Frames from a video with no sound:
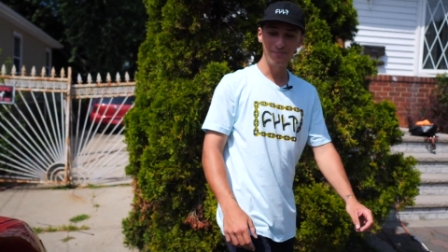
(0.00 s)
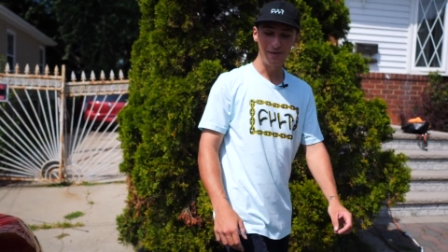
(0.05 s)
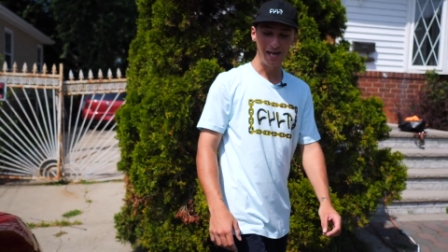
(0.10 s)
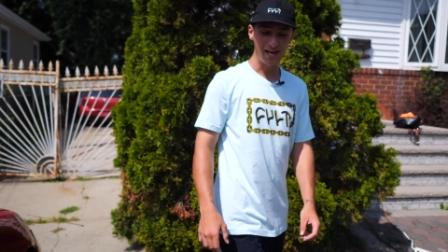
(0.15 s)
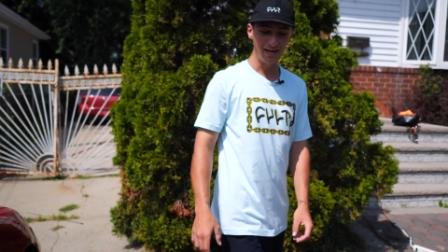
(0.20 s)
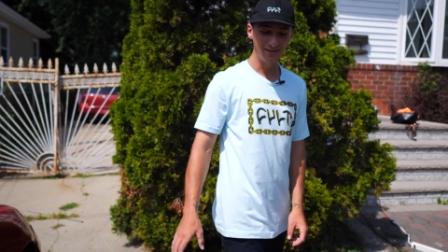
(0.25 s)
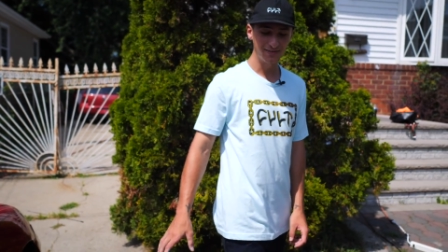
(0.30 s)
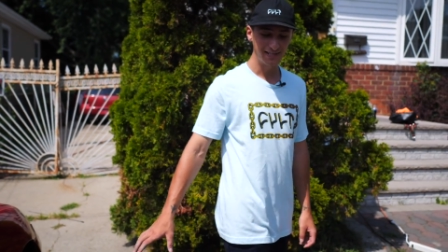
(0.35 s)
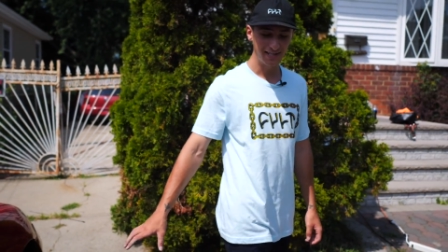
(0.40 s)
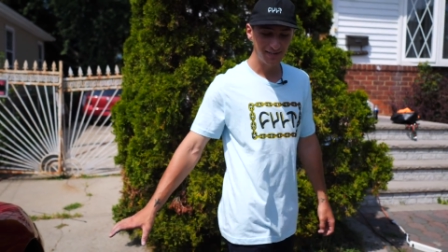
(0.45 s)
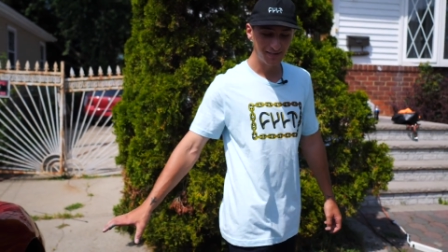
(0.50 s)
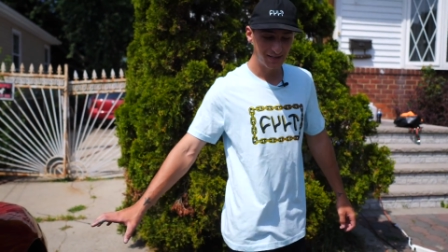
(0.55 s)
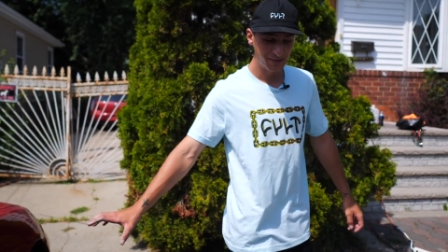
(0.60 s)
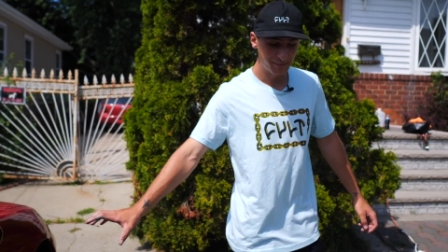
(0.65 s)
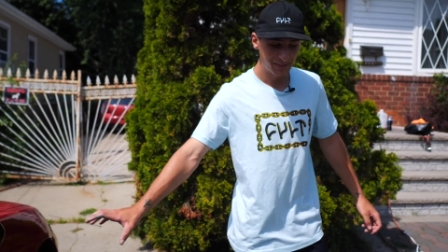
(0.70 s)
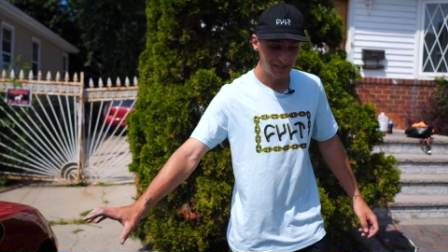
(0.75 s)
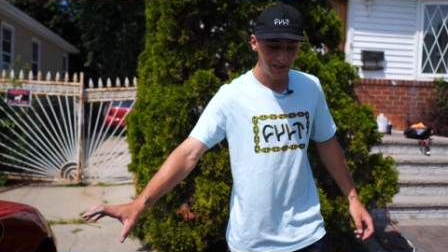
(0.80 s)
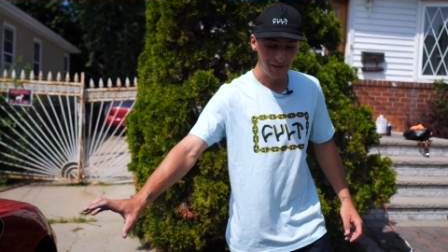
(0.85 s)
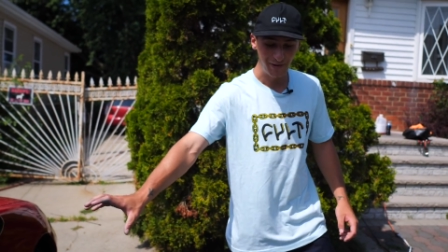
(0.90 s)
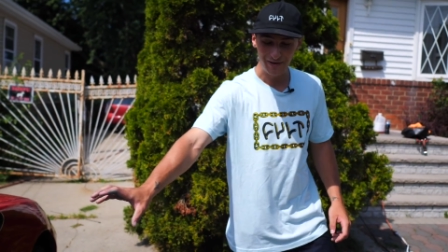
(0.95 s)
banners that are
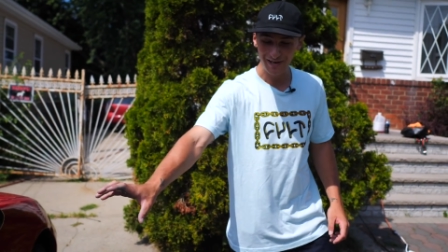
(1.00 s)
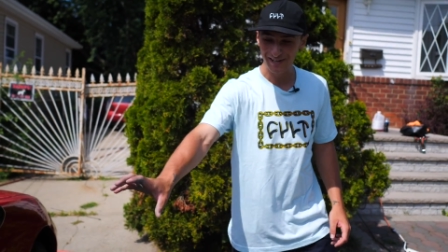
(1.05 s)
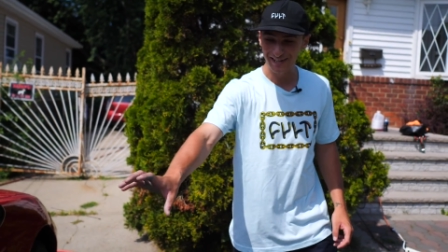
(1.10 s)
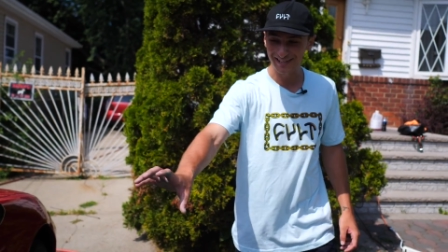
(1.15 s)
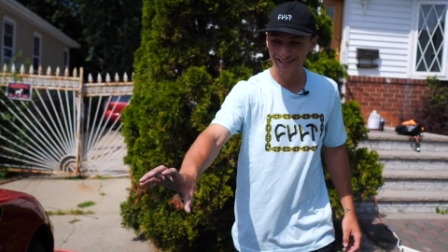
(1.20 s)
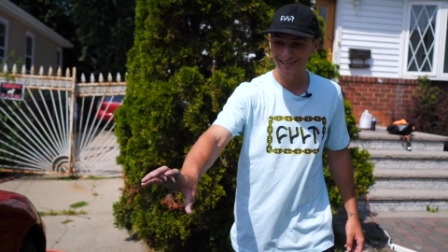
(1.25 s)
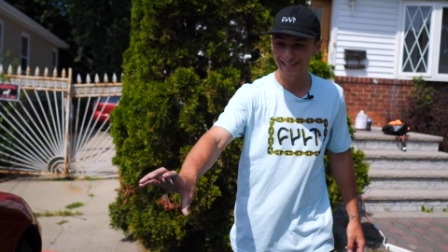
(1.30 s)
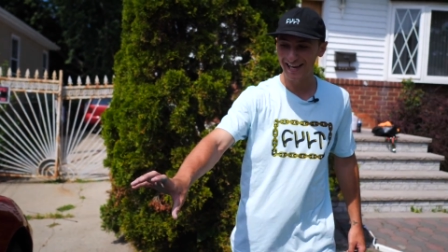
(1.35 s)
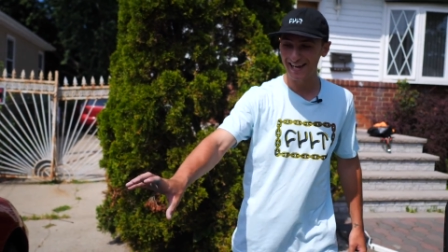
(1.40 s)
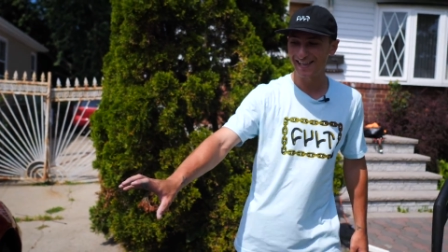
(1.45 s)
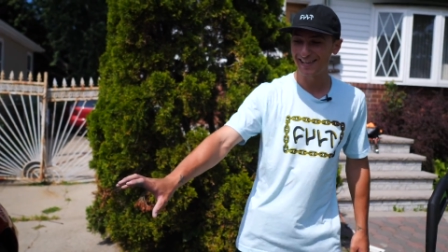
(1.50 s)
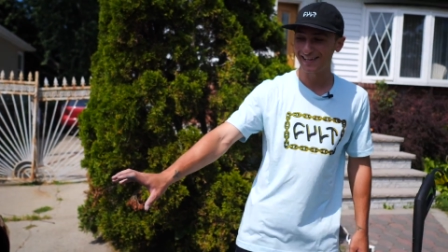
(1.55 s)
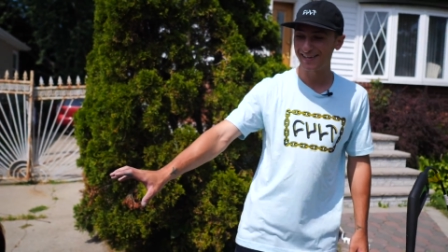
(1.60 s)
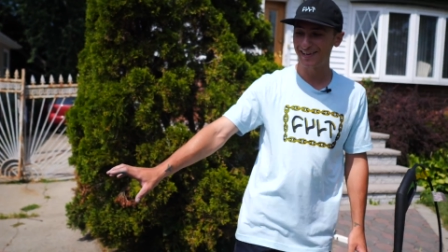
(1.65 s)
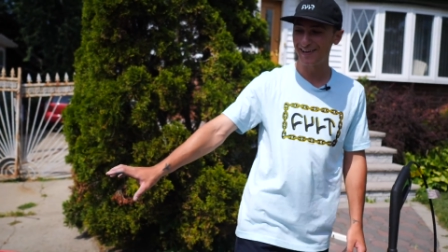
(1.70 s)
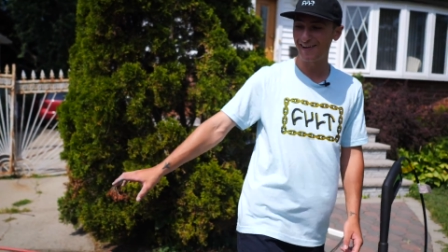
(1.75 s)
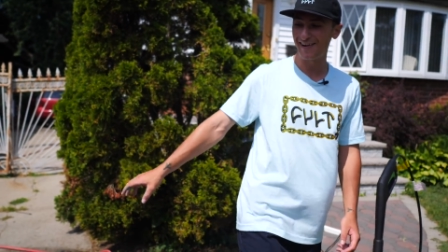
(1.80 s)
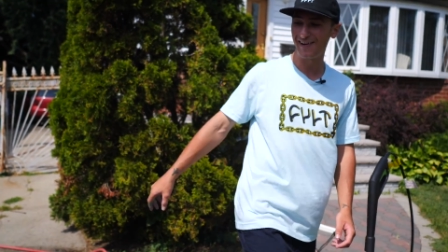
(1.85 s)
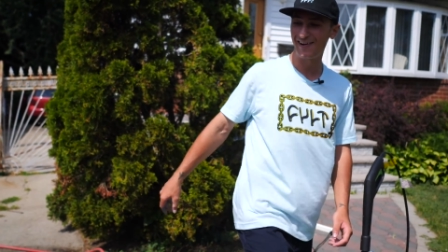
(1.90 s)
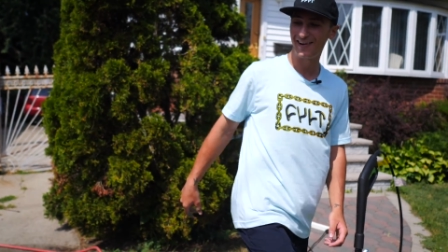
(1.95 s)
gonna be going on the side of the
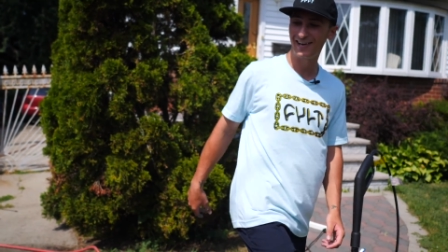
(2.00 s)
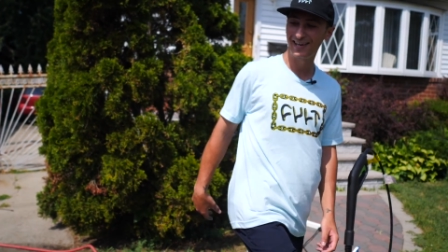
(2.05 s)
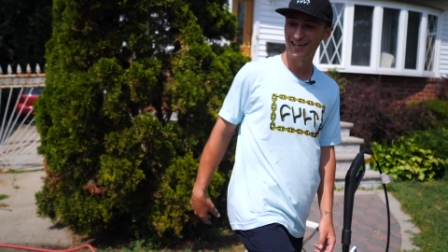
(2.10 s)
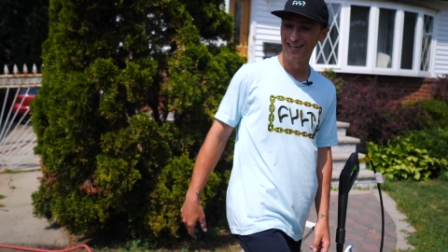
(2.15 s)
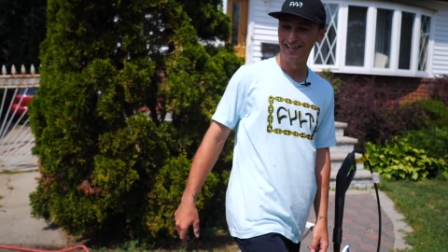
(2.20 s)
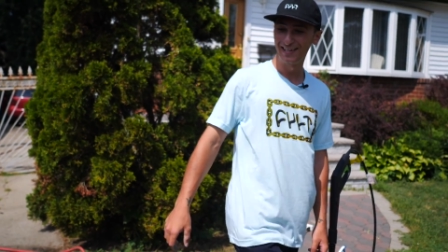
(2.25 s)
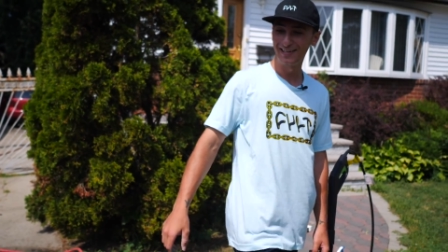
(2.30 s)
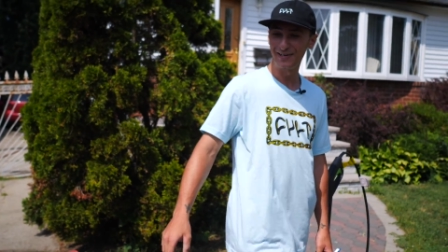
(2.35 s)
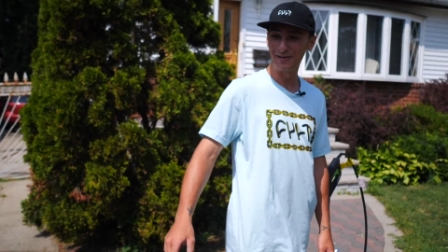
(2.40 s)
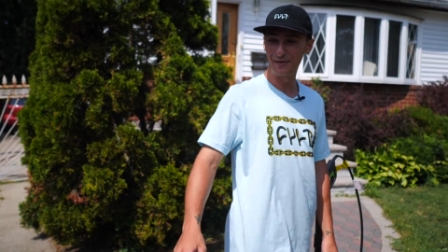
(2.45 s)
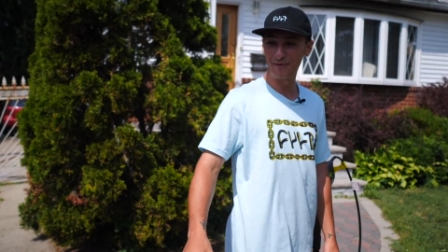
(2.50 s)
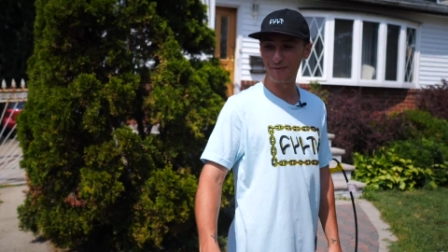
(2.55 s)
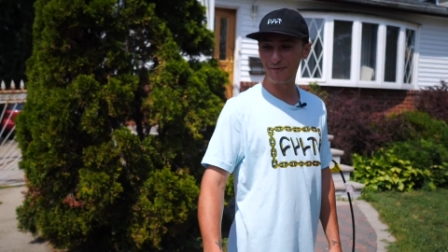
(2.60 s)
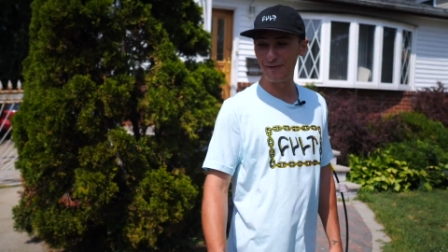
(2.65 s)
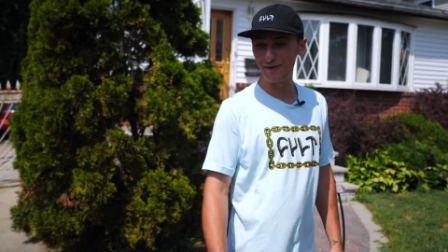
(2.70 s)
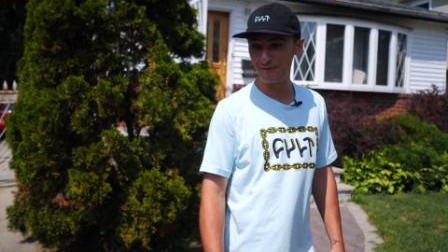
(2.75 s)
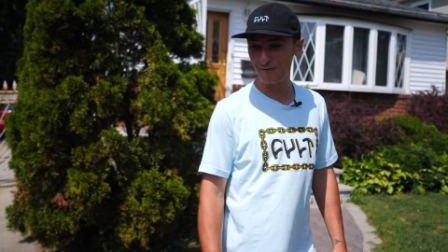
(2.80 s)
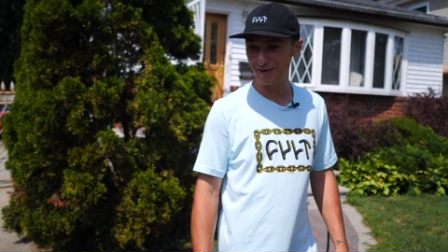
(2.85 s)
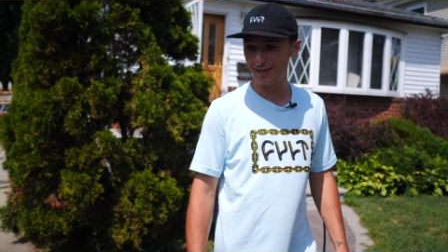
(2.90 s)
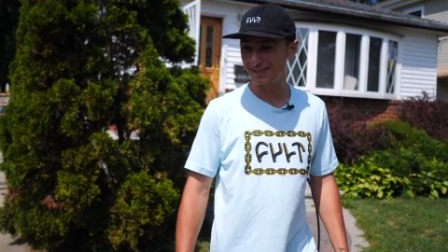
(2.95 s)
car, you know, to
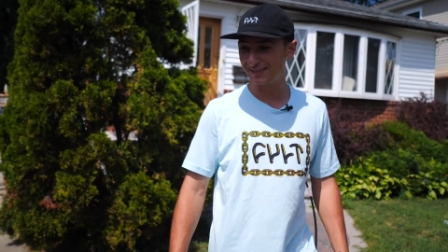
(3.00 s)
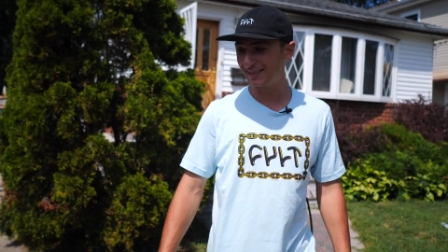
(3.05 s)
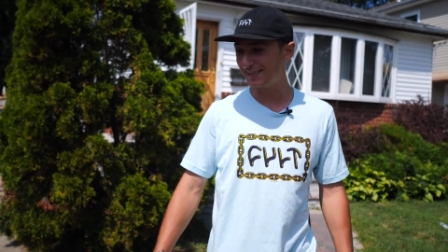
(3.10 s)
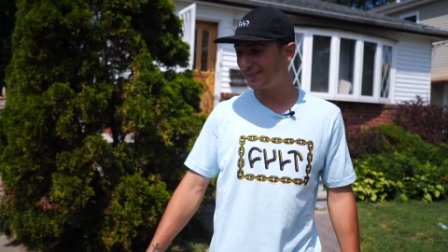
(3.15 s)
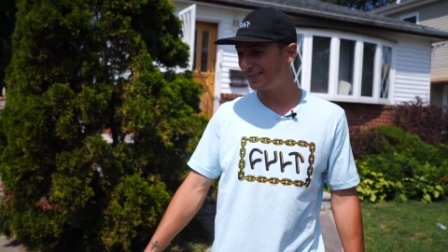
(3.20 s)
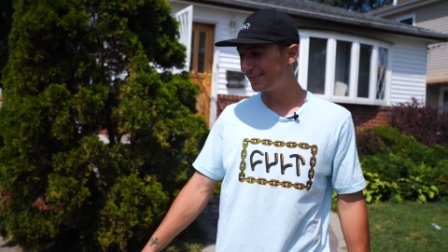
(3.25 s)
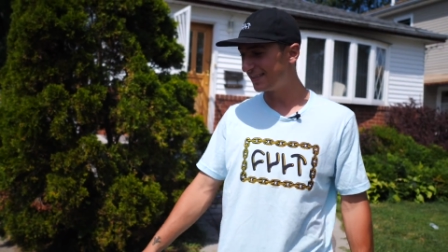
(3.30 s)
fit Rusty's